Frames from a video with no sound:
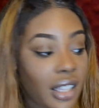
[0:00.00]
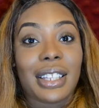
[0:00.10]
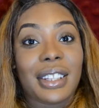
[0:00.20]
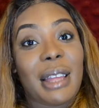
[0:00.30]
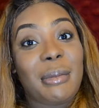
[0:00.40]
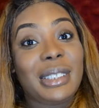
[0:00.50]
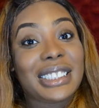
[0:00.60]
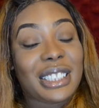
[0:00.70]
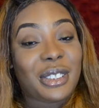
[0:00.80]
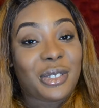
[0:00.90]
Let me
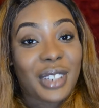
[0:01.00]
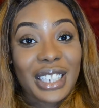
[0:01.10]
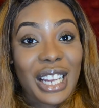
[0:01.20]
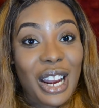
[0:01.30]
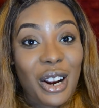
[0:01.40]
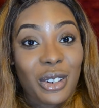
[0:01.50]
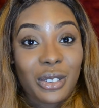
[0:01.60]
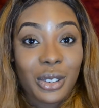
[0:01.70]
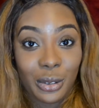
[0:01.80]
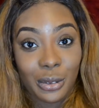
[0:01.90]
tell you right now
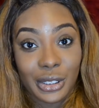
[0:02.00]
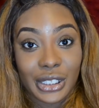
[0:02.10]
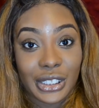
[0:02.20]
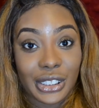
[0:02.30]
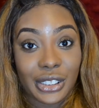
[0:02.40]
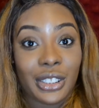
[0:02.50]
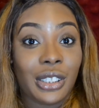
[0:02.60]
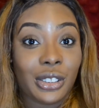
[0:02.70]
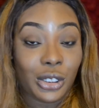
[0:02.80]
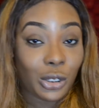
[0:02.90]
who your
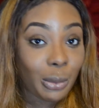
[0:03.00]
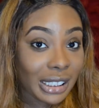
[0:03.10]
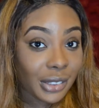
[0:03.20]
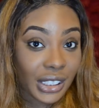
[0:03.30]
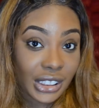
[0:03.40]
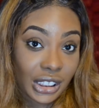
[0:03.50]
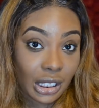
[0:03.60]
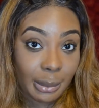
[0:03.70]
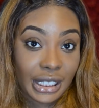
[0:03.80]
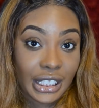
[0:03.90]
2 best friends are going to
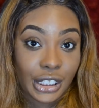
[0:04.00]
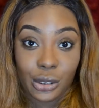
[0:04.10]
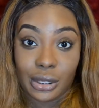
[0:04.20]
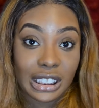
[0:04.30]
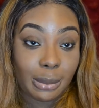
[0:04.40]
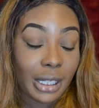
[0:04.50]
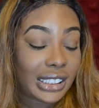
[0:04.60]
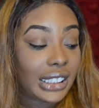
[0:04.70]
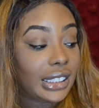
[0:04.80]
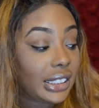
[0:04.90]
be during this
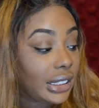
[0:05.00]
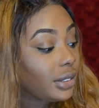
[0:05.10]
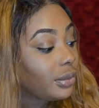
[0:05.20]
process.